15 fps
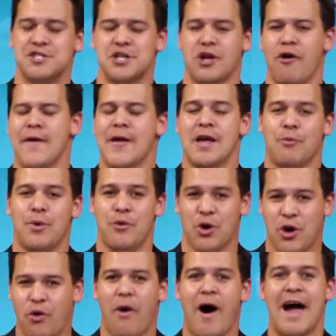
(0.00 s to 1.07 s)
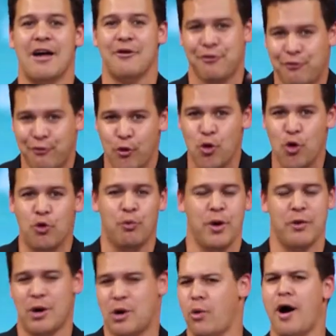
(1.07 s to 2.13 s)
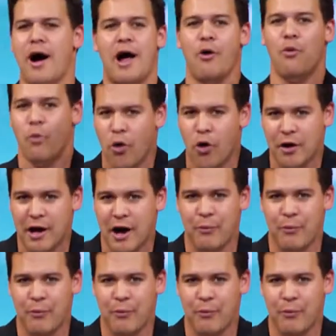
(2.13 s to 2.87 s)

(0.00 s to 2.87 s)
You know, we require food, we require water,